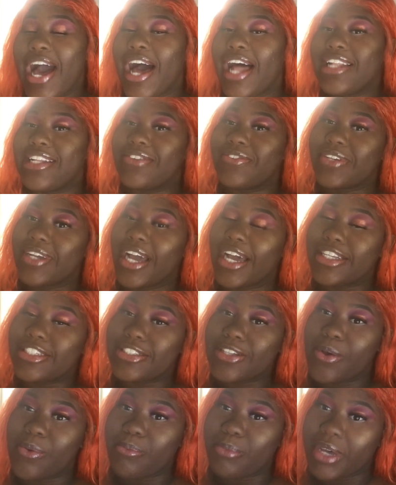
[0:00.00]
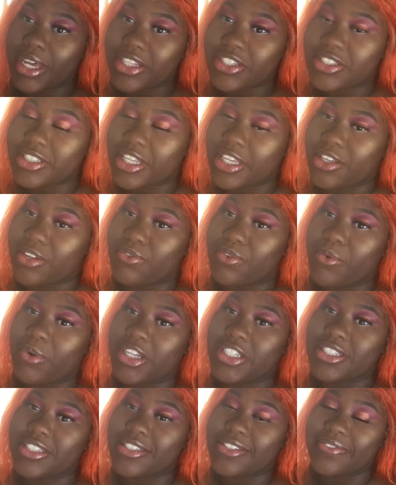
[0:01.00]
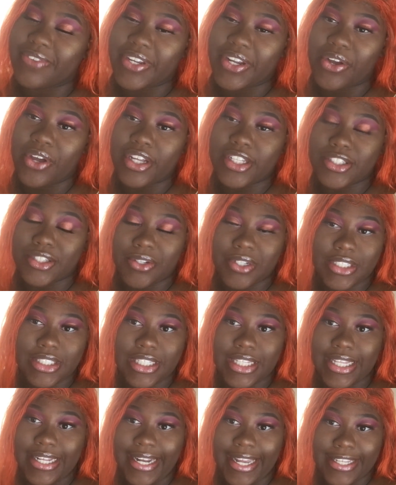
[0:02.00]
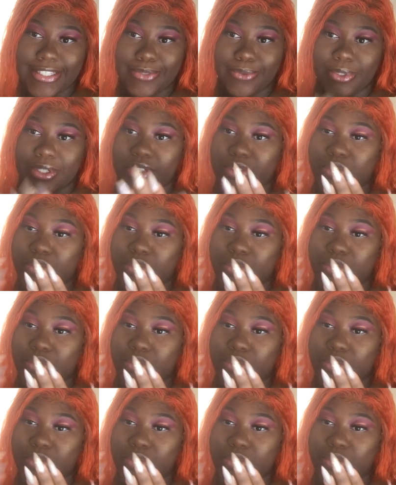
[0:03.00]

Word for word: I love you guys so much. Thank you for watching this video and tune into the next one.